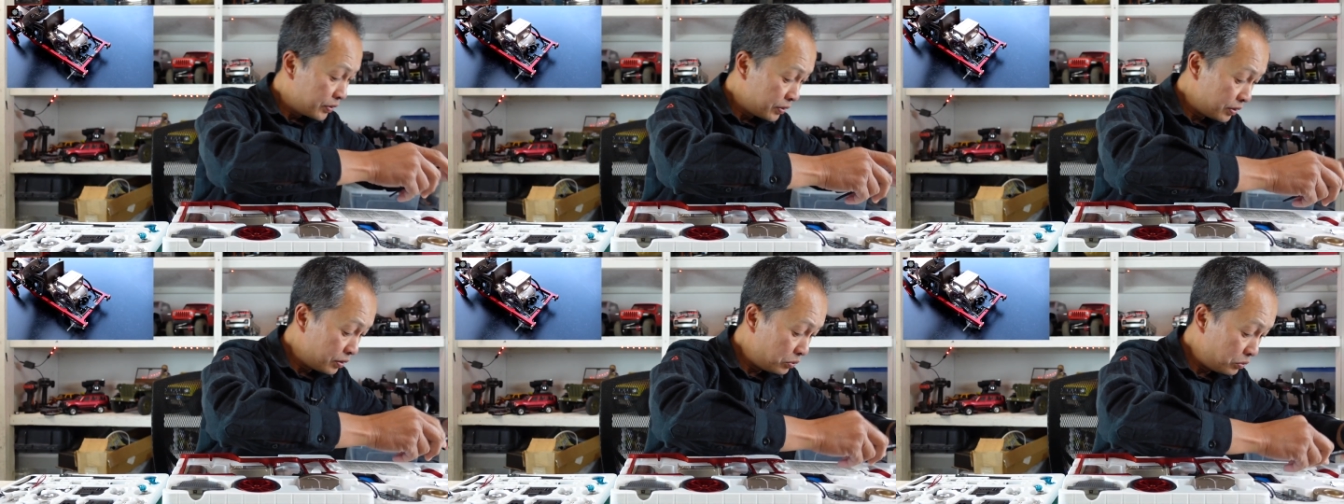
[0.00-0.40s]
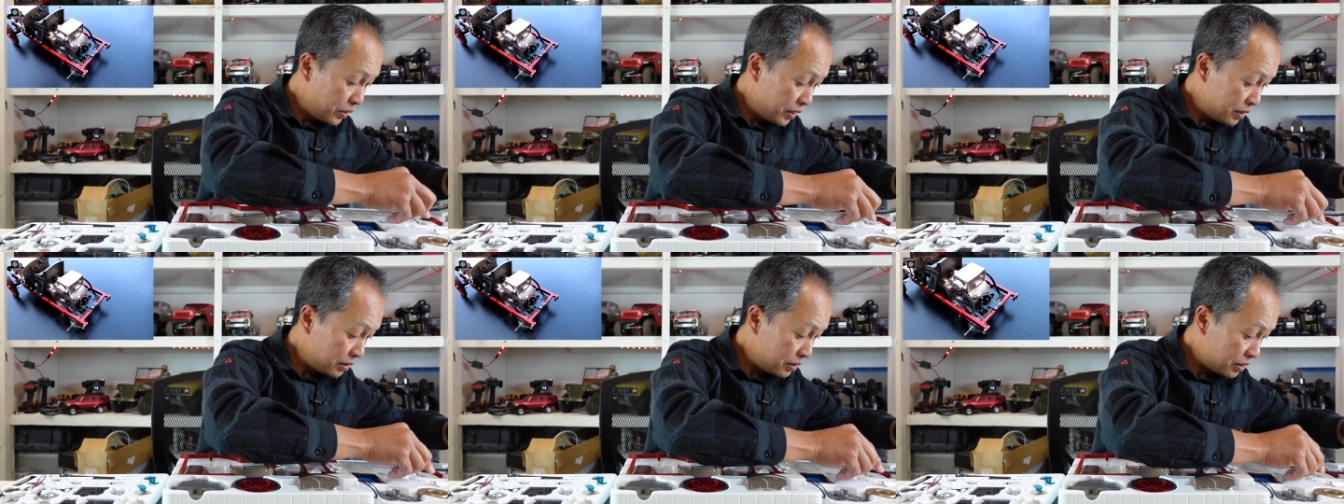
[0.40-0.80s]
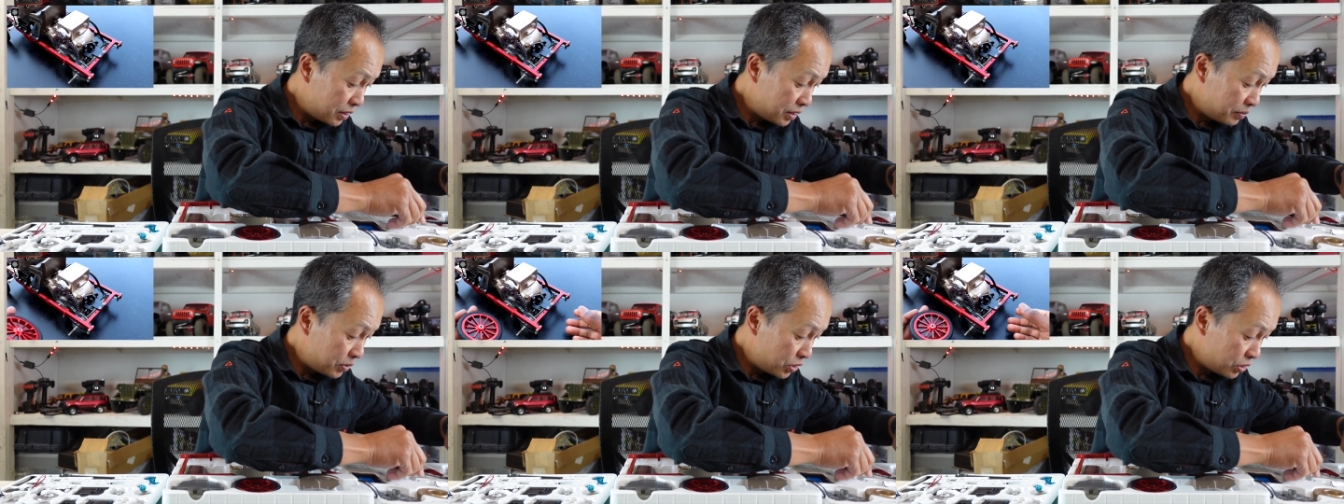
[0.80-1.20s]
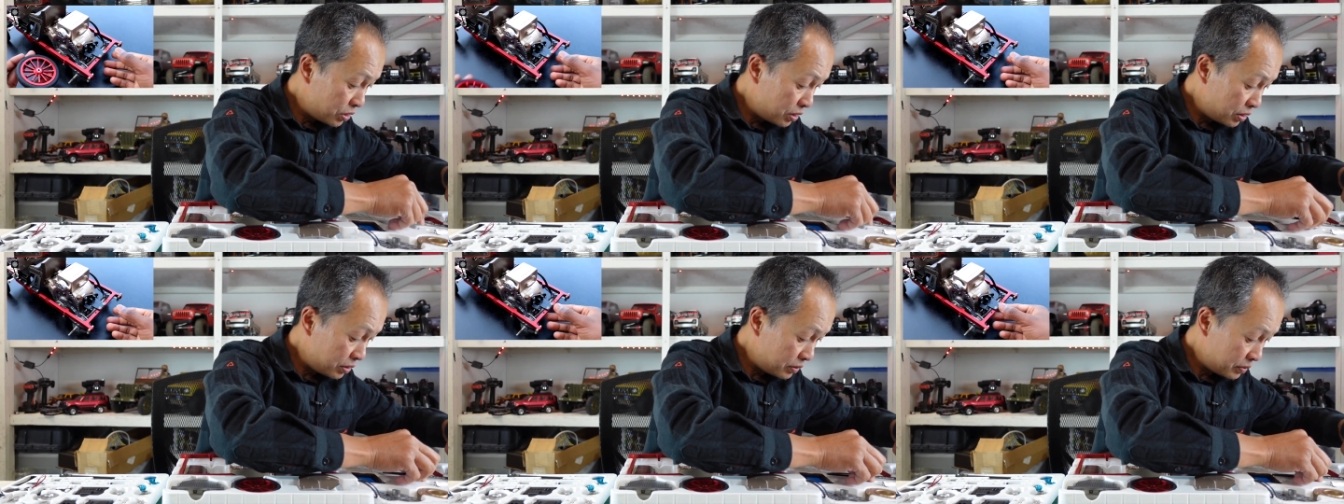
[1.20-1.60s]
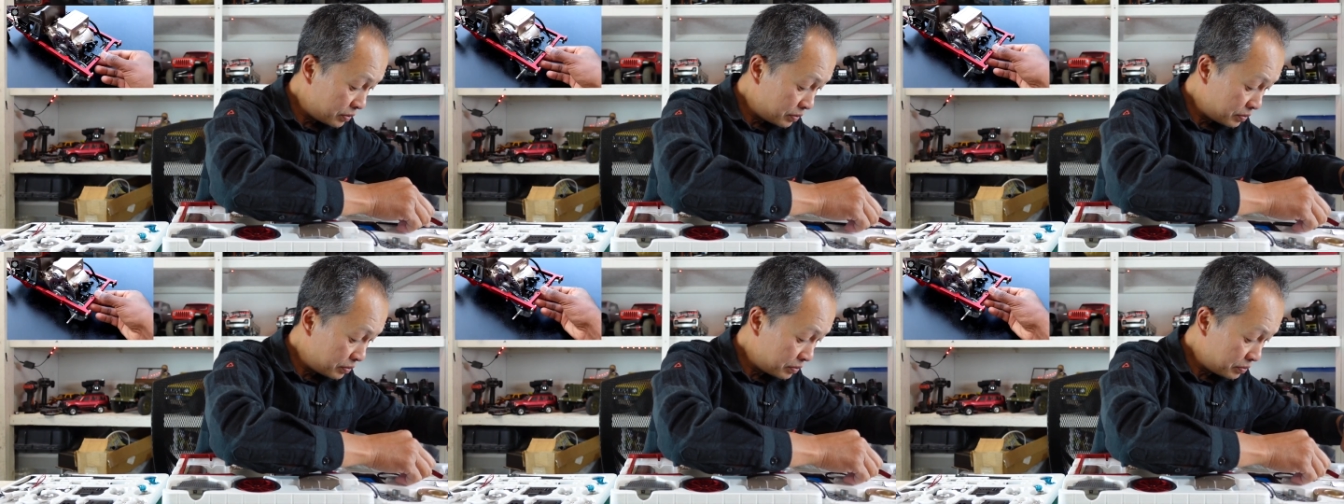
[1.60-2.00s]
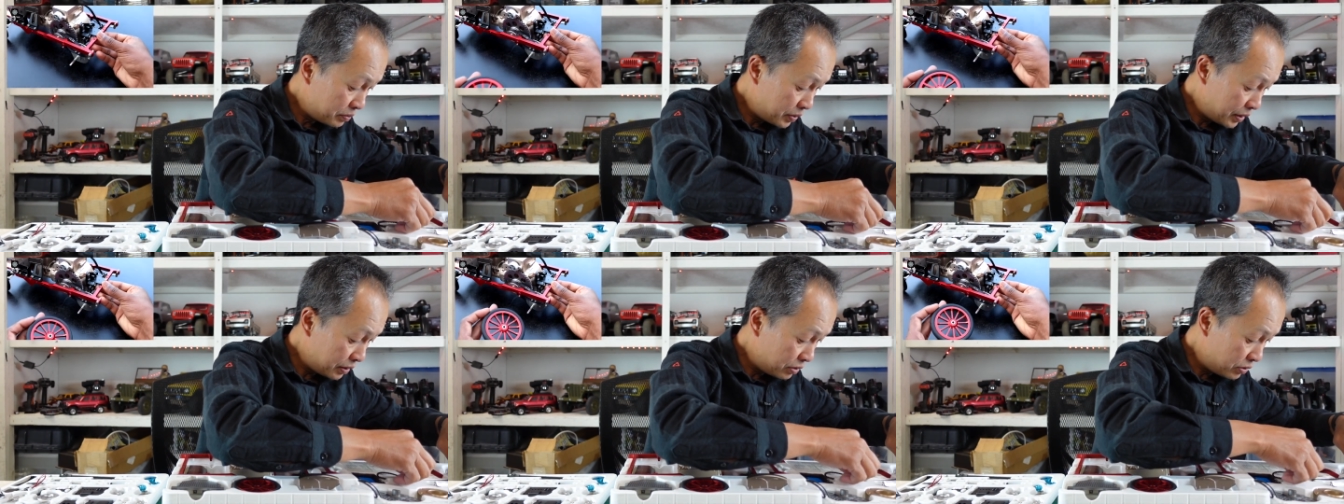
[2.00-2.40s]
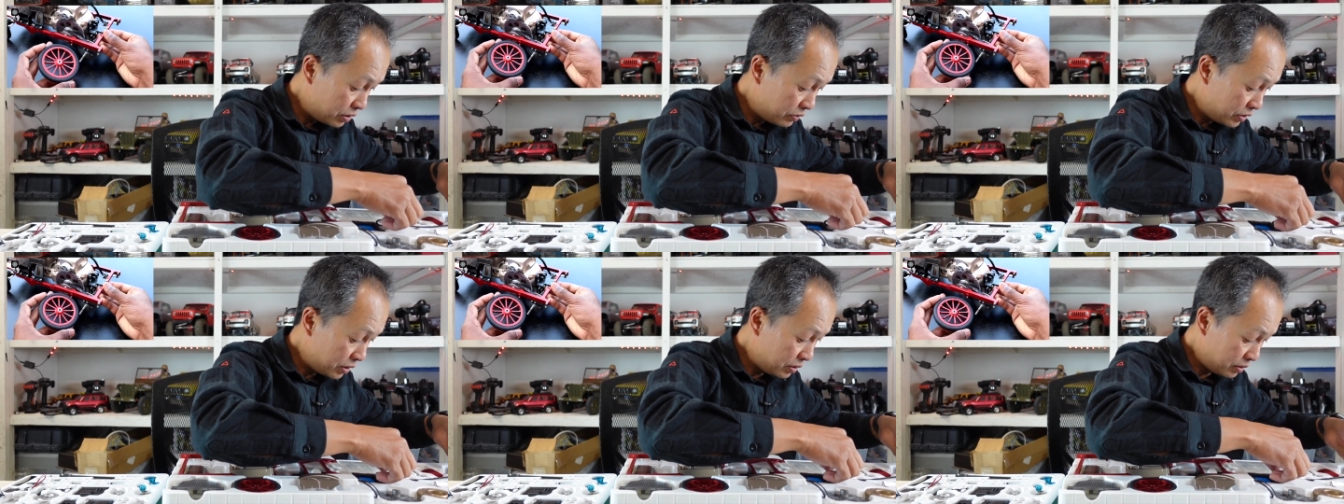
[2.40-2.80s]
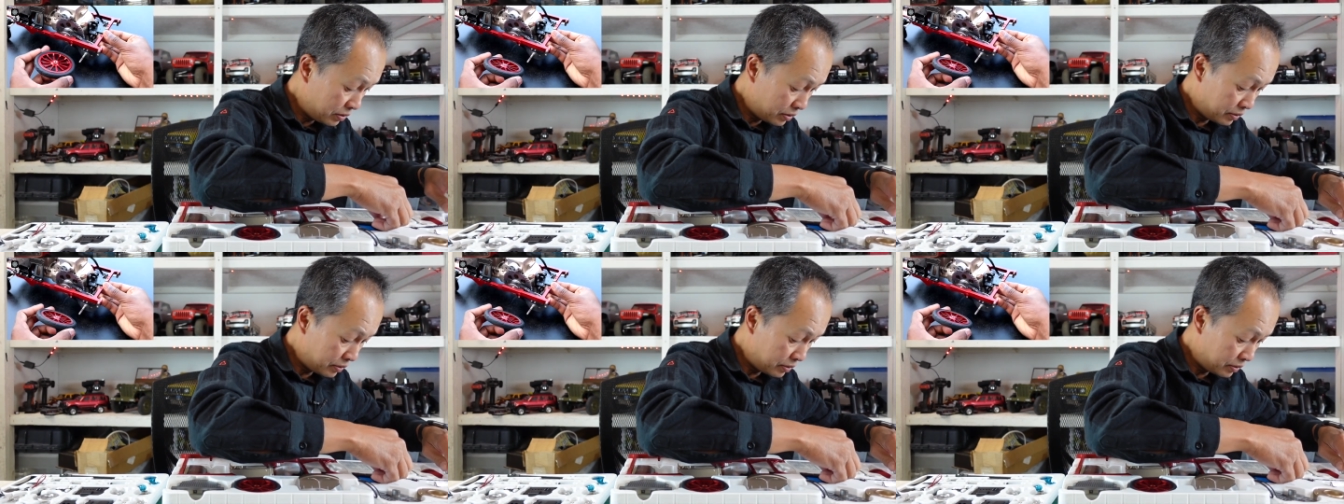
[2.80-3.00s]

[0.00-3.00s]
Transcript: to the wheels, I'm sure, belt driven.